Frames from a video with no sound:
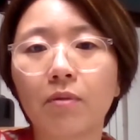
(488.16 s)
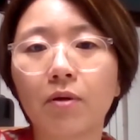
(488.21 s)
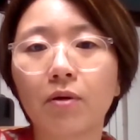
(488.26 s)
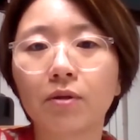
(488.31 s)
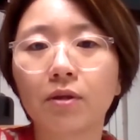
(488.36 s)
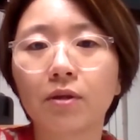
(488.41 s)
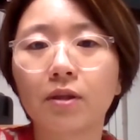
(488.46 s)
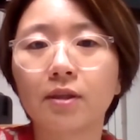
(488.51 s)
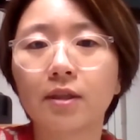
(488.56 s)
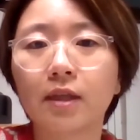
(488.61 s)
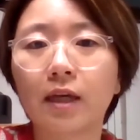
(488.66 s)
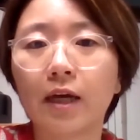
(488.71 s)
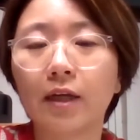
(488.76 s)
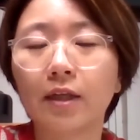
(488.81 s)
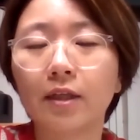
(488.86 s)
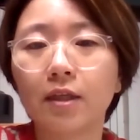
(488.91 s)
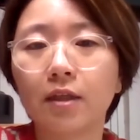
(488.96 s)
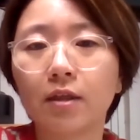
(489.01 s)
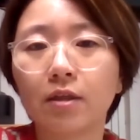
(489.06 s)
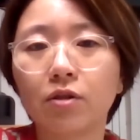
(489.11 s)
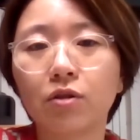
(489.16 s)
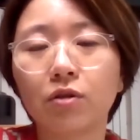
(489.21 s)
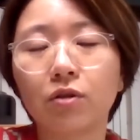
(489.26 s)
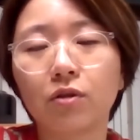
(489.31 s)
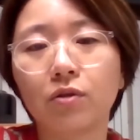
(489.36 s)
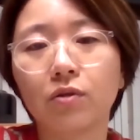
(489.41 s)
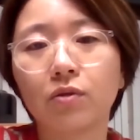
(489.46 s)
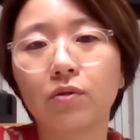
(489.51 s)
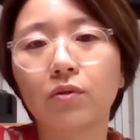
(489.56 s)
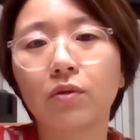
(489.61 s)
brought this idea
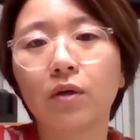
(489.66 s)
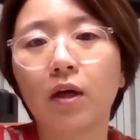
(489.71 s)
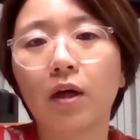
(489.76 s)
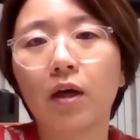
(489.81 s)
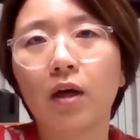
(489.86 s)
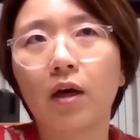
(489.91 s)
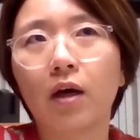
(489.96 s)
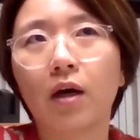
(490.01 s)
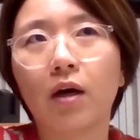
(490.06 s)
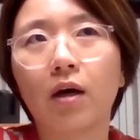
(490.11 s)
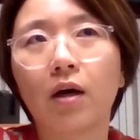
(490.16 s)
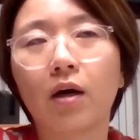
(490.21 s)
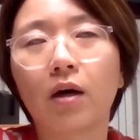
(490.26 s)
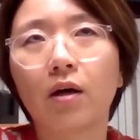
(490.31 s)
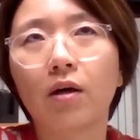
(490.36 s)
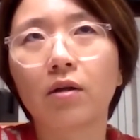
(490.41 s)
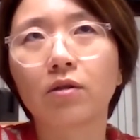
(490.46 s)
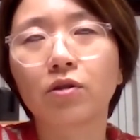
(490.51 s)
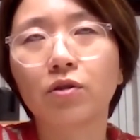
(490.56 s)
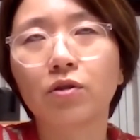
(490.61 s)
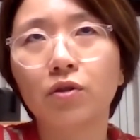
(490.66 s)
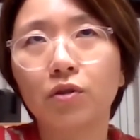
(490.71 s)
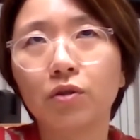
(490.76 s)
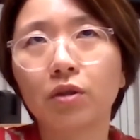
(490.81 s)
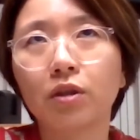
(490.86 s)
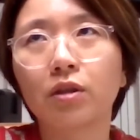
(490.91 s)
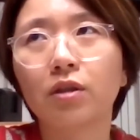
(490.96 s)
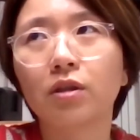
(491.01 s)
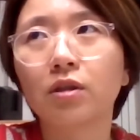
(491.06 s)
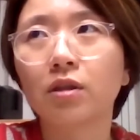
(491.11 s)
to
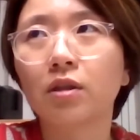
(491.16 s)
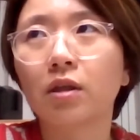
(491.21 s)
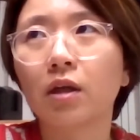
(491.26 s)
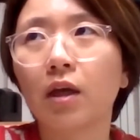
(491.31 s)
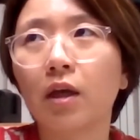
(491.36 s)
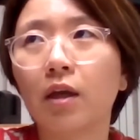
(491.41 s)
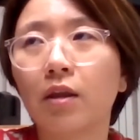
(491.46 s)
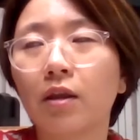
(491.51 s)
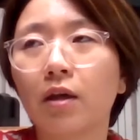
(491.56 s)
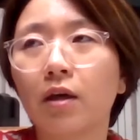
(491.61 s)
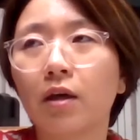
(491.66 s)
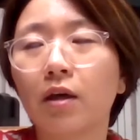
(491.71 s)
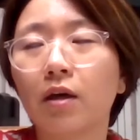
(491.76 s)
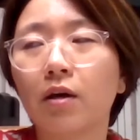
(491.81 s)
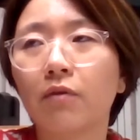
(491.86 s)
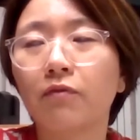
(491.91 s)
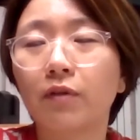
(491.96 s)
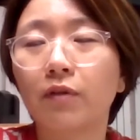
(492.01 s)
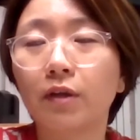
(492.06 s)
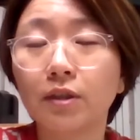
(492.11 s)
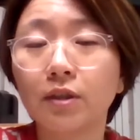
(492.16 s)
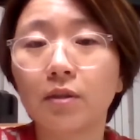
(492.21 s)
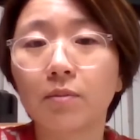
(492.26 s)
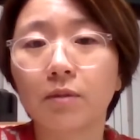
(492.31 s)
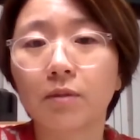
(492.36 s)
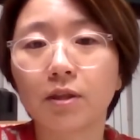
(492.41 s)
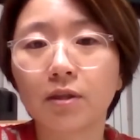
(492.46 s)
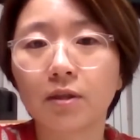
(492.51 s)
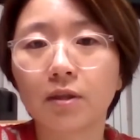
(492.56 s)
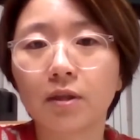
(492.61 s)
students in the first
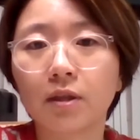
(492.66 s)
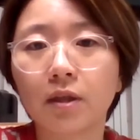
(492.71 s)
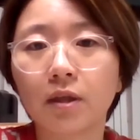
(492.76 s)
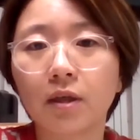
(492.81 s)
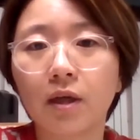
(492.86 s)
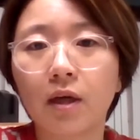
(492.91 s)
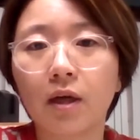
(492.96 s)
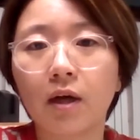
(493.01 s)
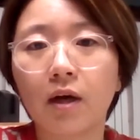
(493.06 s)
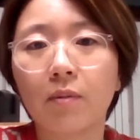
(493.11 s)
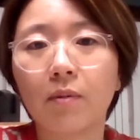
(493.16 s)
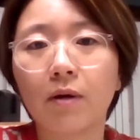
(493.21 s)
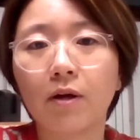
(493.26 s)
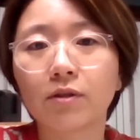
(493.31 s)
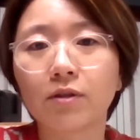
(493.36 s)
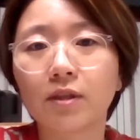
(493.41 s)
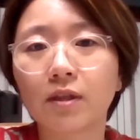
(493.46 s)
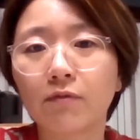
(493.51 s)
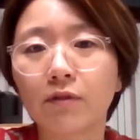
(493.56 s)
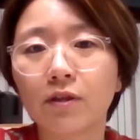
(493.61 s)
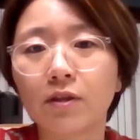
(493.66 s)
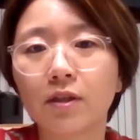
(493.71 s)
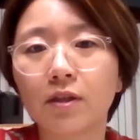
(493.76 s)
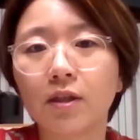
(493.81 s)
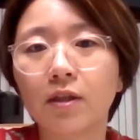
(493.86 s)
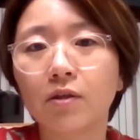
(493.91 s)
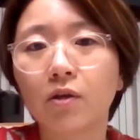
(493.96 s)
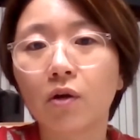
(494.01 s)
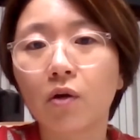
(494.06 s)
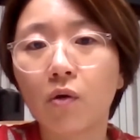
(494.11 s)
semester about
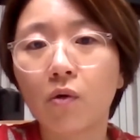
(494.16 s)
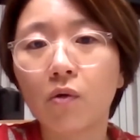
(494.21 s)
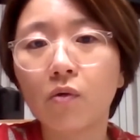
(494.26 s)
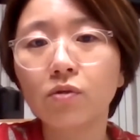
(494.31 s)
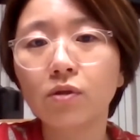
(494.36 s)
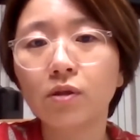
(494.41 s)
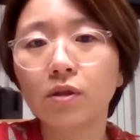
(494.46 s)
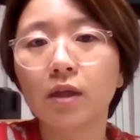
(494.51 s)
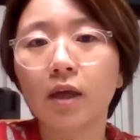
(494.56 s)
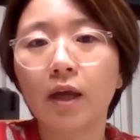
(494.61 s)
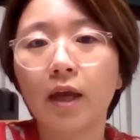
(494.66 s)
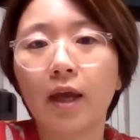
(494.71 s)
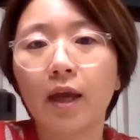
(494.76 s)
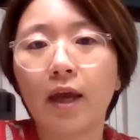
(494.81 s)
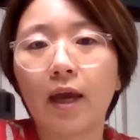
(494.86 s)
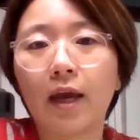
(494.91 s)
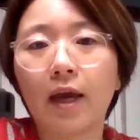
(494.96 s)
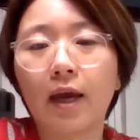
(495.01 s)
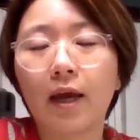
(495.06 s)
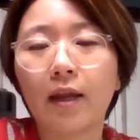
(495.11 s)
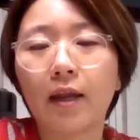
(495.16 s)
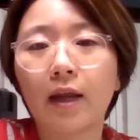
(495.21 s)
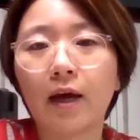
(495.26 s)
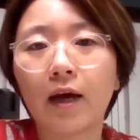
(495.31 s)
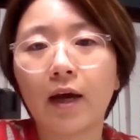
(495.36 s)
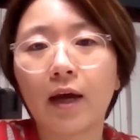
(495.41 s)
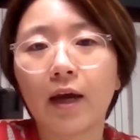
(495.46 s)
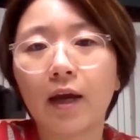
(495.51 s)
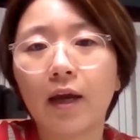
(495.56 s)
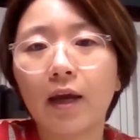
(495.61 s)
17 goals, and
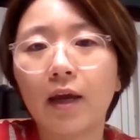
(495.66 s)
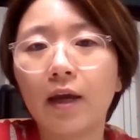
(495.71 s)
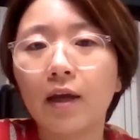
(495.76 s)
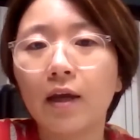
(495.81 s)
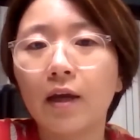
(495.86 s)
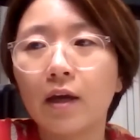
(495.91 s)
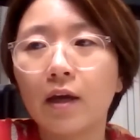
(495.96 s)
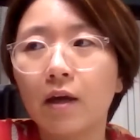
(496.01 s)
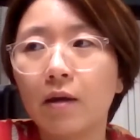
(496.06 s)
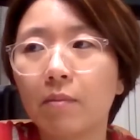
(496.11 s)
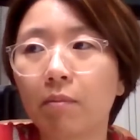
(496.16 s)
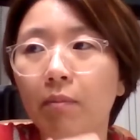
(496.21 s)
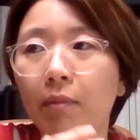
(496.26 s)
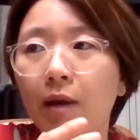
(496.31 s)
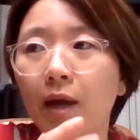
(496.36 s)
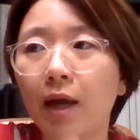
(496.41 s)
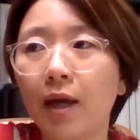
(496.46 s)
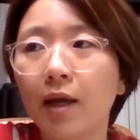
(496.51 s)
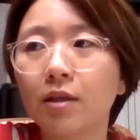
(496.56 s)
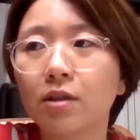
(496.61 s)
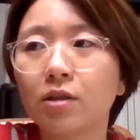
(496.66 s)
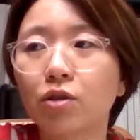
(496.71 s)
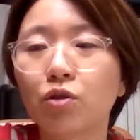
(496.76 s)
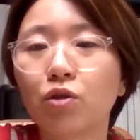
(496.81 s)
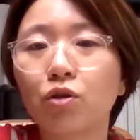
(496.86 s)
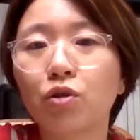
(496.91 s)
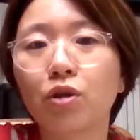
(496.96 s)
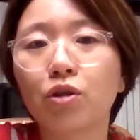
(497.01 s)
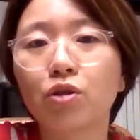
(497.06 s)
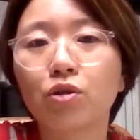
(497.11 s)
I make
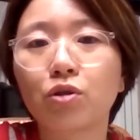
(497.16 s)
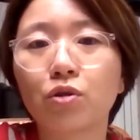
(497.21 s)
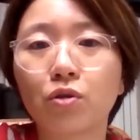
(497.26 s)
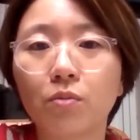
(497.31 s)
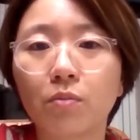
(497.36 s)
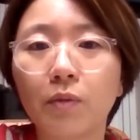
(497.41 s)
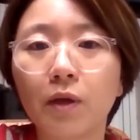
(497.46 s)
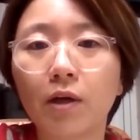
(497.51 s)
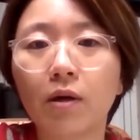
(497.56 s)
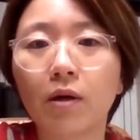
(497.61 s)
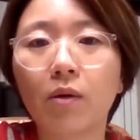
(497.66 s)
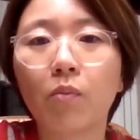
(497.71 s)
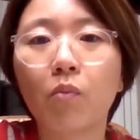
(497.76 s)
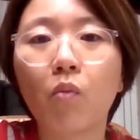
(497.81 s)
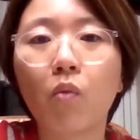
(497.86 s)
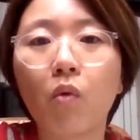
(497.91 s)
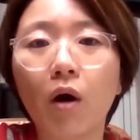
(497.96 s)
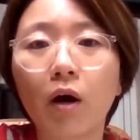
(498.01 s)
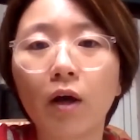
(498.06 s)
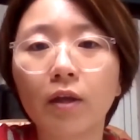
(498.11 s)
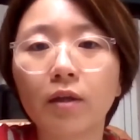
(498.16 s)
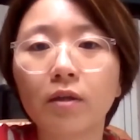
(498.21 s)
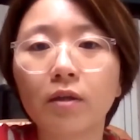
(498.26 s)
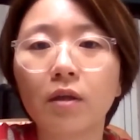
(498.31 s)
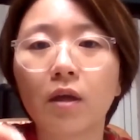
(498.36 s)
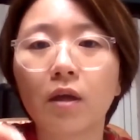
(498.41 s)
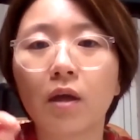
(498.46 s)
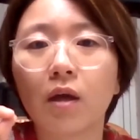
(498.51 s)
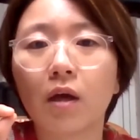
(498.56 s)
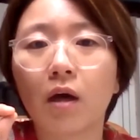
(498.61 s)
students to pick up
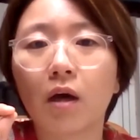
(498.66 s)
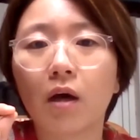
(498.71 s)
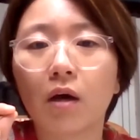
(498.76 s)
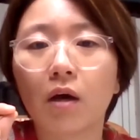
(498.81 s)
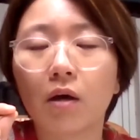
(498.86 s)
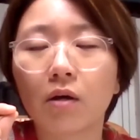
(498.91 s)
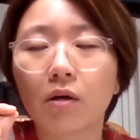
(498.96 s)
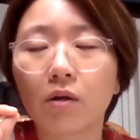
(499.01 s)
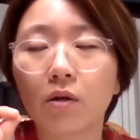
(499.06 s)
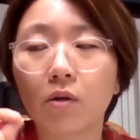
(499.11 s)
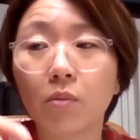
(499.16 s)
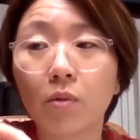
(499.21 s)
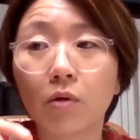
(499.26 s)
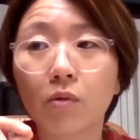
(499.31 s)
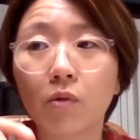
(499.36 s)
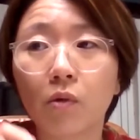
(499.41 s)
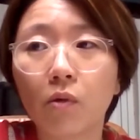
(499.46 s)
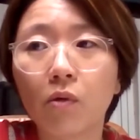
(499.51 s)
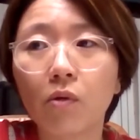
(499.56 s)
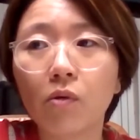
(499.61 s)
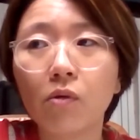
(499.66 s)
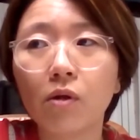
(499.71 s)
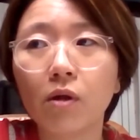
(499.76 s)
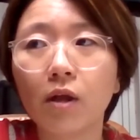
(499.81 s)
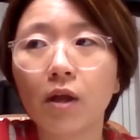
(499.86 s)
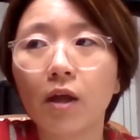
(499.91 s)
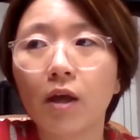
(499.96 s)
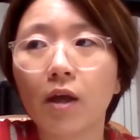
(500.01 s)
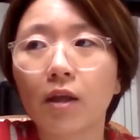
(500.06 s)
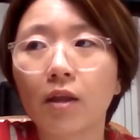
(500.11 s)
one global goal
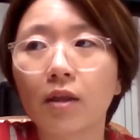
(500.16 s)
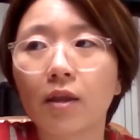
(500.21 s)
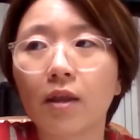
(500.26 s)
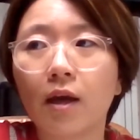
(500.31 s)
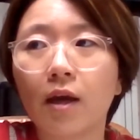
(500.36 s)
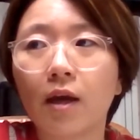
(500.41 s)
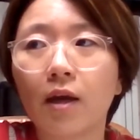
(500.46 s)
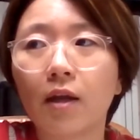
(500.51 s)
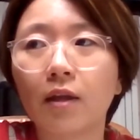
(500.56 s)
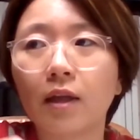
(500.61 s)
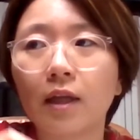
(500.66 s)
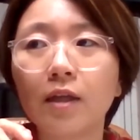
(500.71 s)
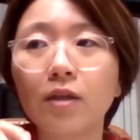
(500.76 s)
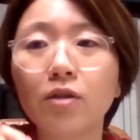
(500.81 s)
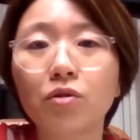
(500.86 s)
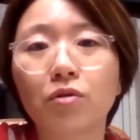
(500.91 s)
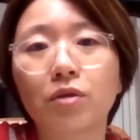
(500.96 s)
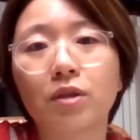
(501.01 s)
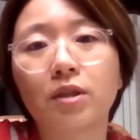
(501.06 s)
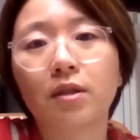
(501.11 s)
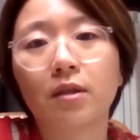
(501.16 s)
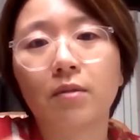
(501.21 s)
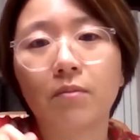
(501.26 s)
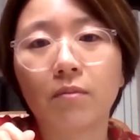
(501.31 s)
that interests